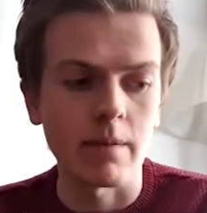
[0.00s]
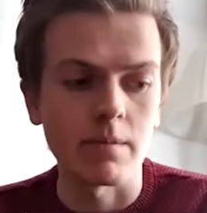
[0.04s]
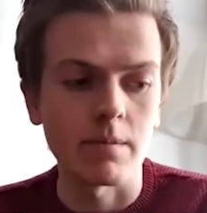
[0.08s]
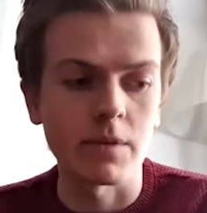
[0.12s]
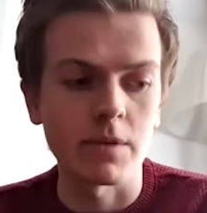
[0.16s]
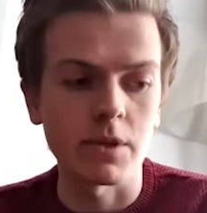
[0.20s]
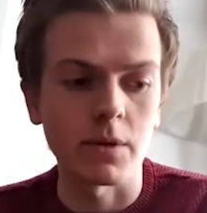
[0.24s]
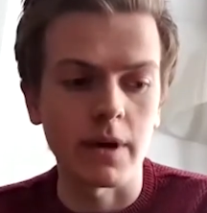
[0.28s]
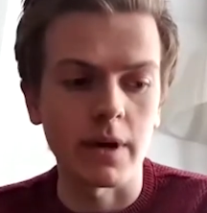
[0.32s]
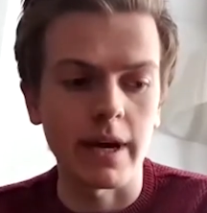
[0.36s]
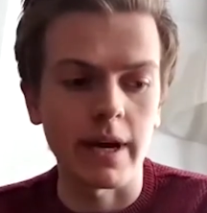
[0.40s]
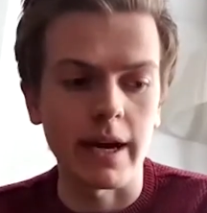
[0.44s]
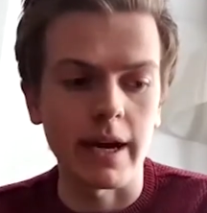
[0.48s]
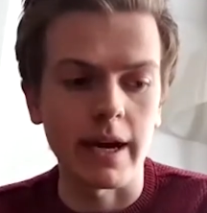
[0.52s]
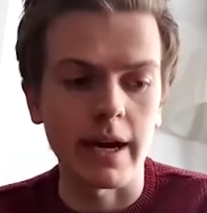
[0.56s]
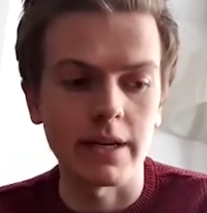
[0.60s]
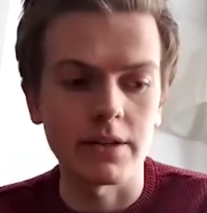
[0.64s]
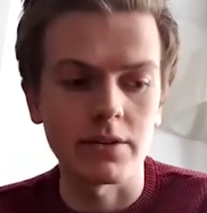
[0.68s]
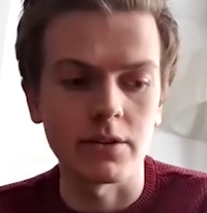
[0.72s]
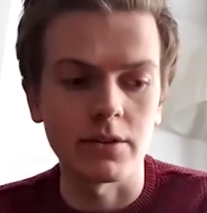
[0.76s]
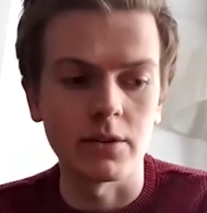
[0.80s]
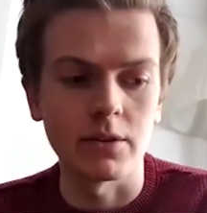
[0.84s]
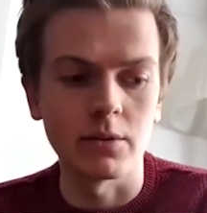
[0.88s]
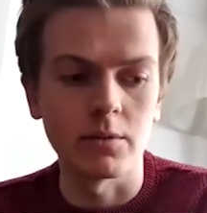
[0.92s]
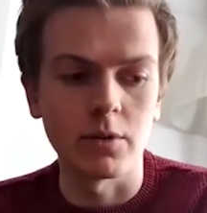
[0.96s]
So I
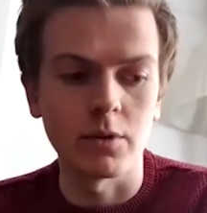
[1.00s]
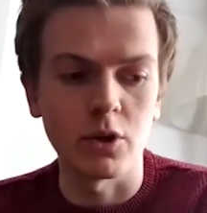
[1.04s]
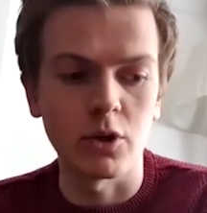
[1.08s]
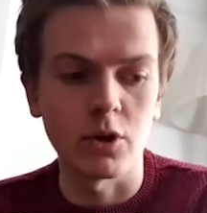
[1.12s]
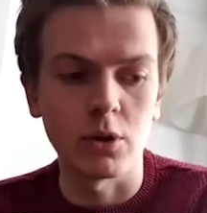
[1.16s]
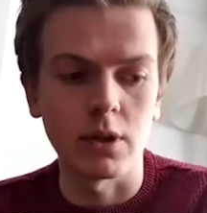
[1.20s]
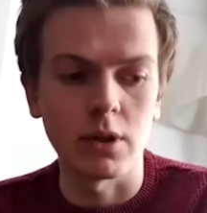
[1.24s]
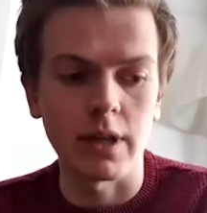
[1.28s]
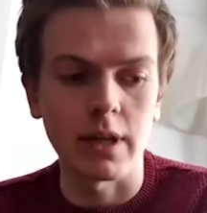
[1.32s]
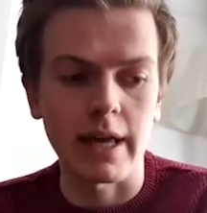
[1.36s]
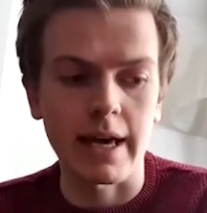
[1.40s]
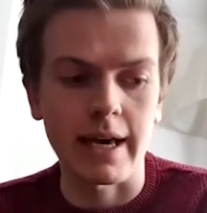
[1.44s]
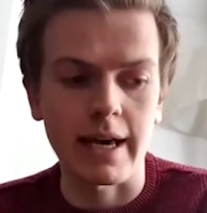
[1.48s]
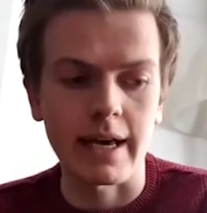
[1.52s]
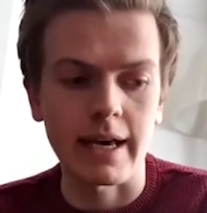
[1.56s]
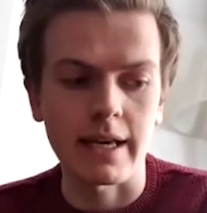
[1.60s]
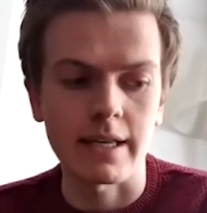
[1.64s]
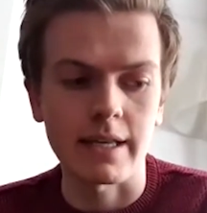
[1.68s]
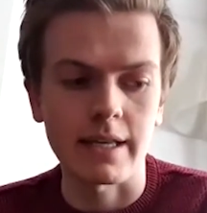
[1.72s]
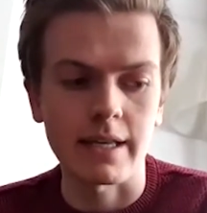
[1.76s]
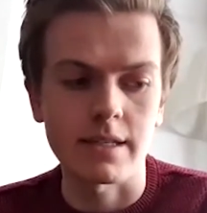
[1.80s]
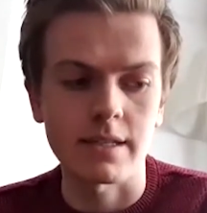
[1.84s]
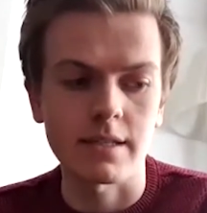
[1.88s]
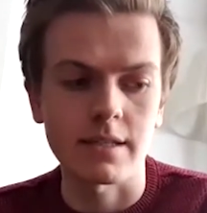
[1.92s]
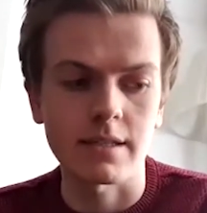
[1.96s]
entered the role
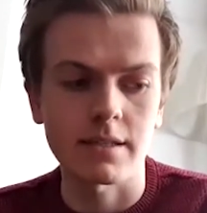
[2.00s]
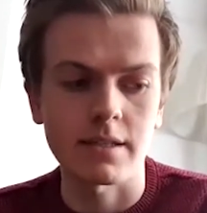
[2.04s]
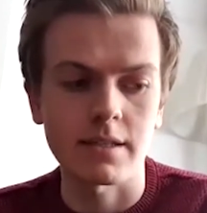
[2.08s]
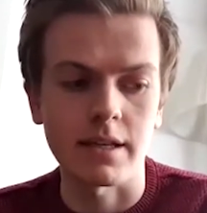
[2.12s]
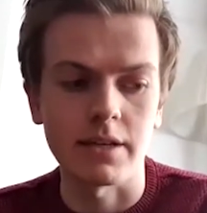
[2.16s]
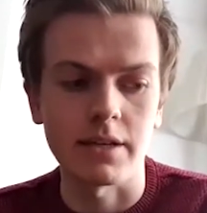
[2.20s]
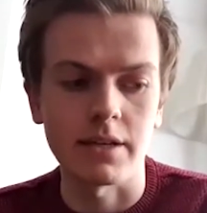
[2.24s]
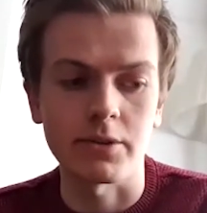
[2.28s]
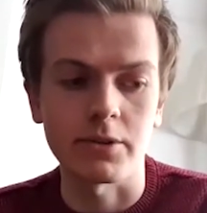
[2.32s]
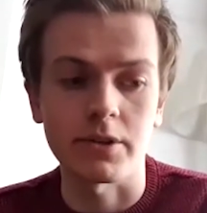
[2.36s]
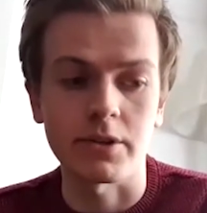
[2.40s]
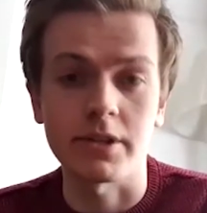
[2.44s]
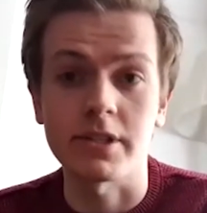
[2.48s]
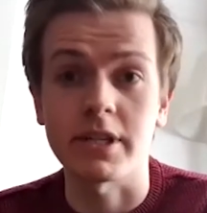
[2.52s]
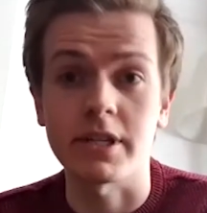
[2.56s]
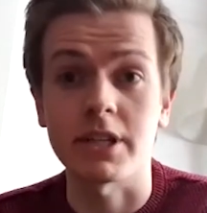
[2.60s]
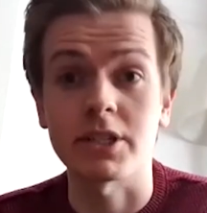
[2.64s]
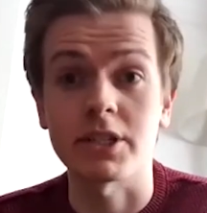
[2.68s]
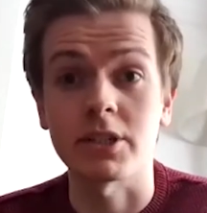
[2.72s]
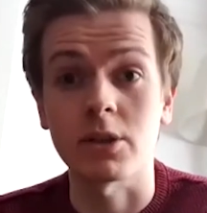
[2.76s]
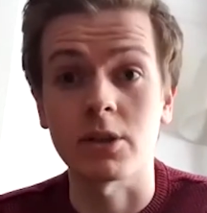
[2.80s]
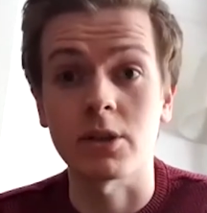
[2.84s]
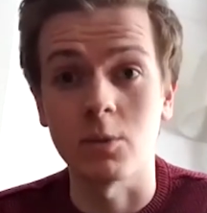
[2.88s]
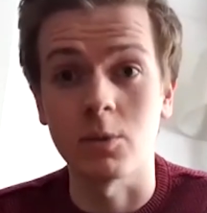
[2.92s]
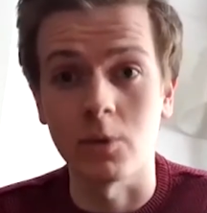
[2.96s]
as sales
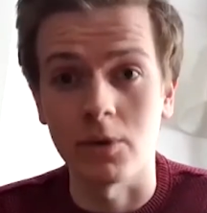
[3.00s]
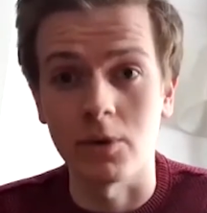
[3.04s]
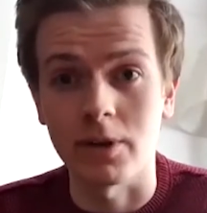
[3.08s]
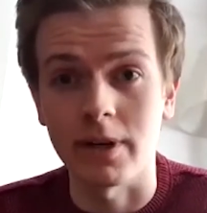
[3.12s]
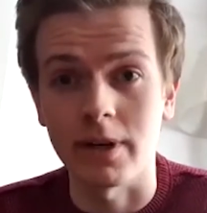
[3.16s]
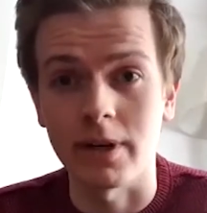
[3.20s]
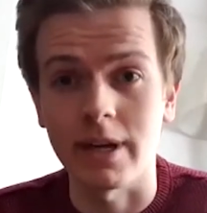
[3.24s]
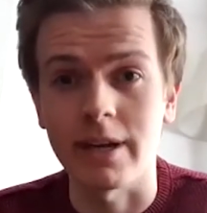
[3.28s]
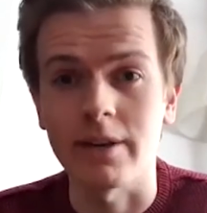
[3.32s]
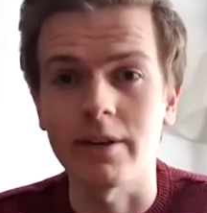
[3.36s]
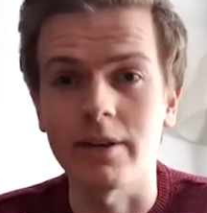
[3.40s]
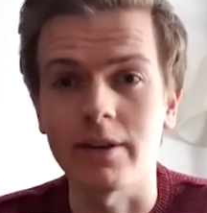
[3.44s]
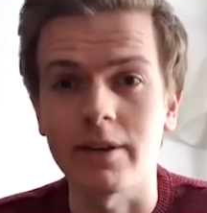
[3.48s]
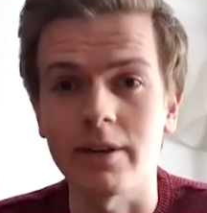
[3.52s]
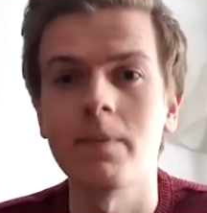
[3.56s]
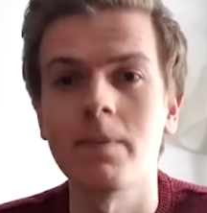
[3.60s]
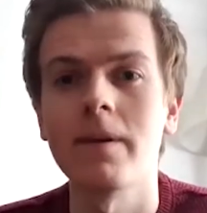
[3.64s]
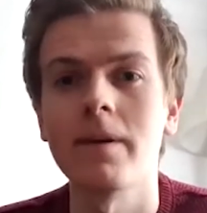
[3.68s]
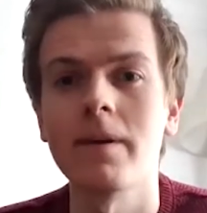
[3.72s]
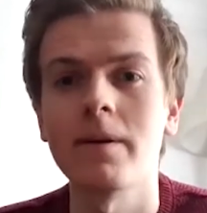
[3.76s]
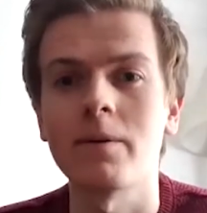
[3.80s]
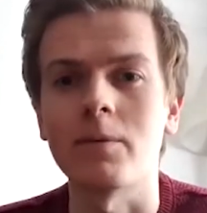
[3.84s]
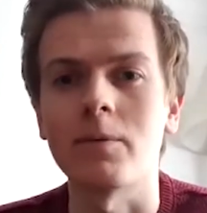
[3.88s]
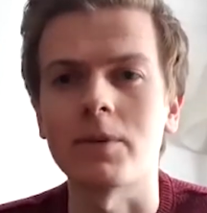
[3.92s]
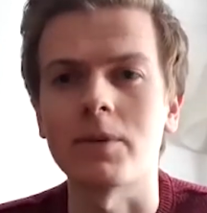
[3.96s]
organization coordinator,
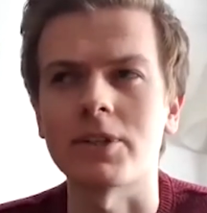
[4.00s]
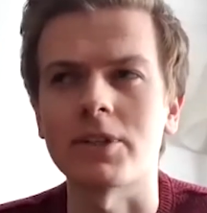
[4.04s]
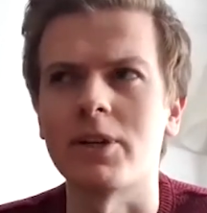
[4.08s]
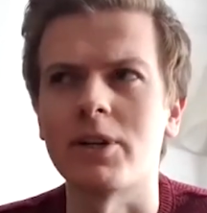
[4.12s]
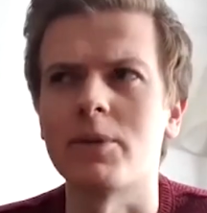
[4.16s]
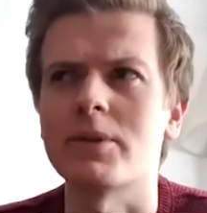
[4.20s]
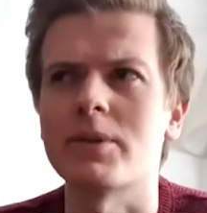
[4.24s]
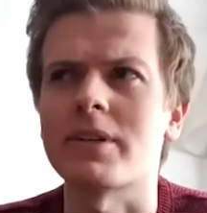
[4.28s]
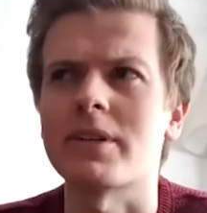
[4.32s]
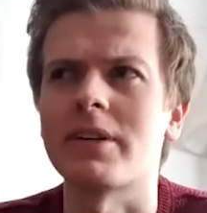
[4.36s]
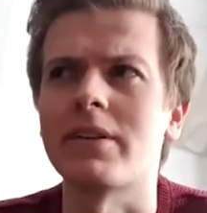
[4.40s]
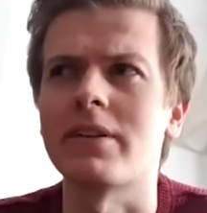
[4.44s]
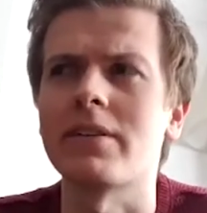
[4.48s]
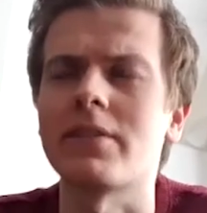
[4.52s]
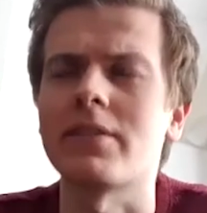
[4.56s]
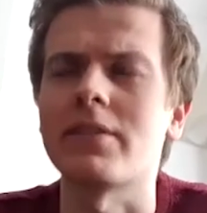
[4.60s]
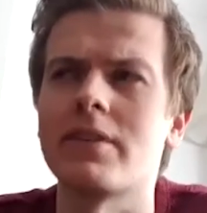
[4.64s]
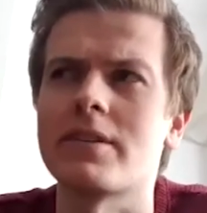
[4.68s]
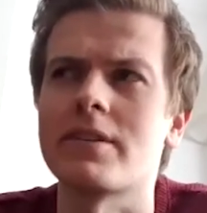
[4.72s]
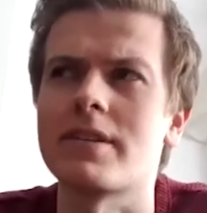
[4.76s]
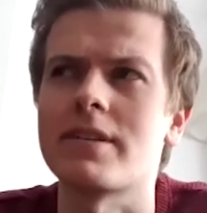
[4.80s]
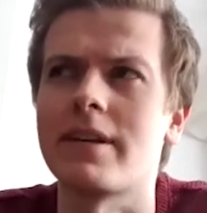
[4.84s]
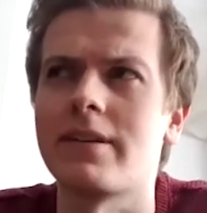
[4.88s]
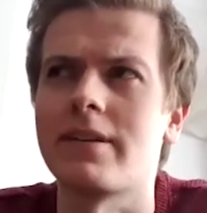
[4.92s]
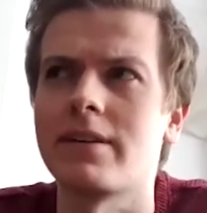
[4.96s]
which I always kind of
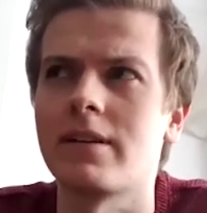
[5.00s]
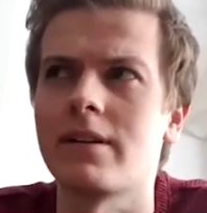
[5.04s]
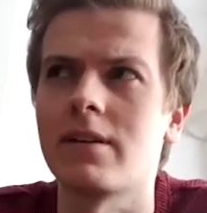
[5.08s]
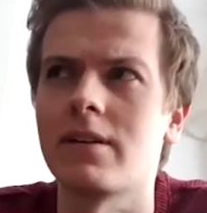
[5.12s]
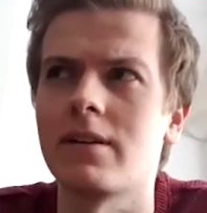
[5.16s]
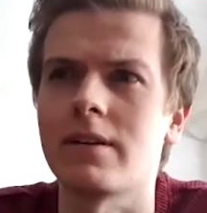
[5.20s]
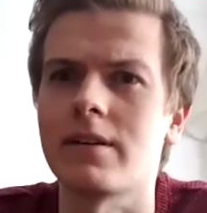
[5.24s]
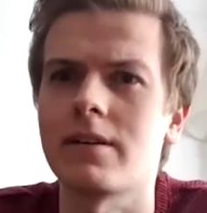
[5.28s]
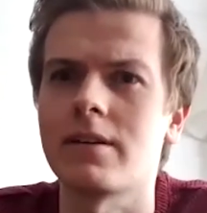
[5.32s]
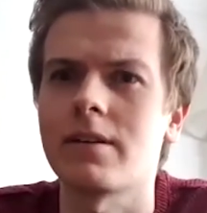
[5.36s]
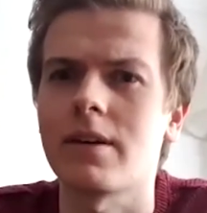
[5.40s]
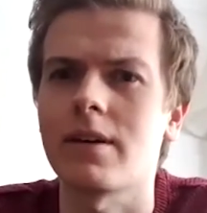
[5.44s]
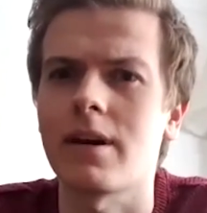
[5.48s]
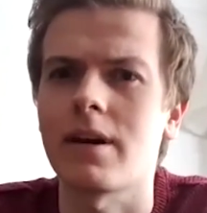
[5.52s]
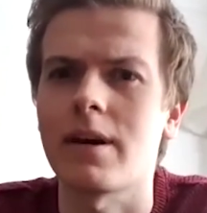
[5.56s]
thought sounded like,